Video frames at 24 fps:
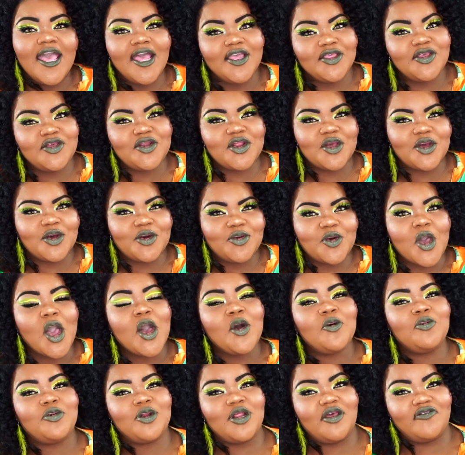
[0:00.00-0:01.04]
you know,
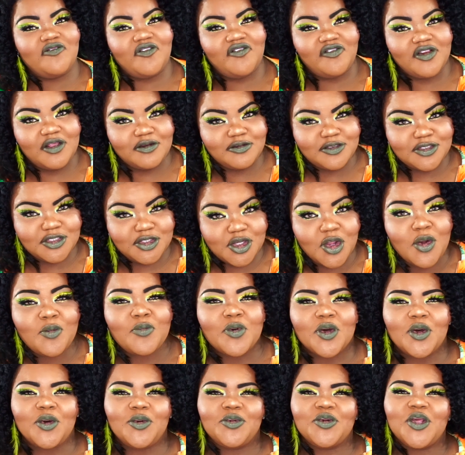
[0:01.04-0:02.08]
whatever floats your
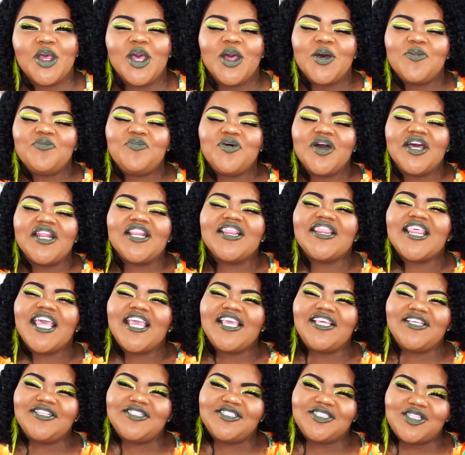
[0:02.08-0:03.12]
boat. But
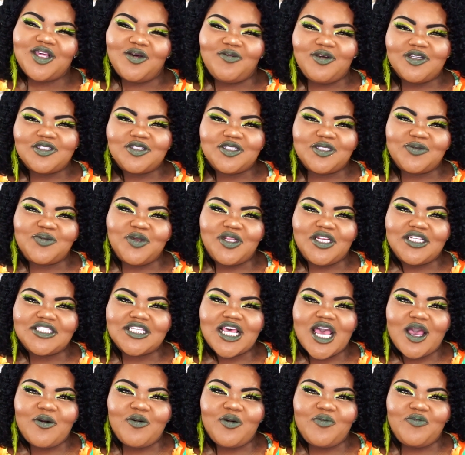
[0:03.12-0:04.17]
thank you so much for spending
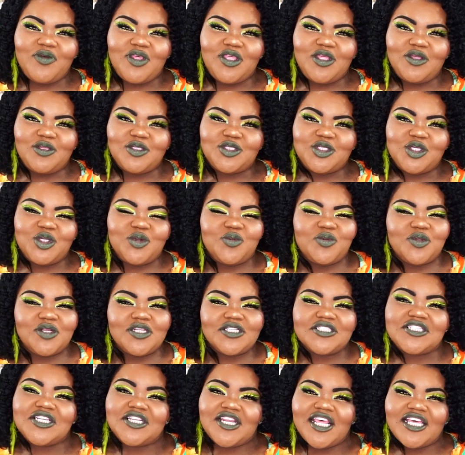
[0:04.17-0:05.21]
time with me, YouTube. And
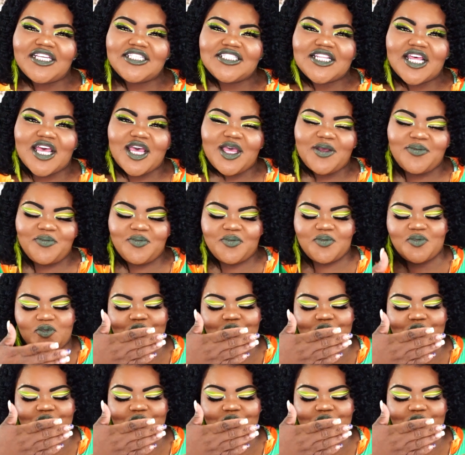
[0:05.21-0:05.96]
until next time,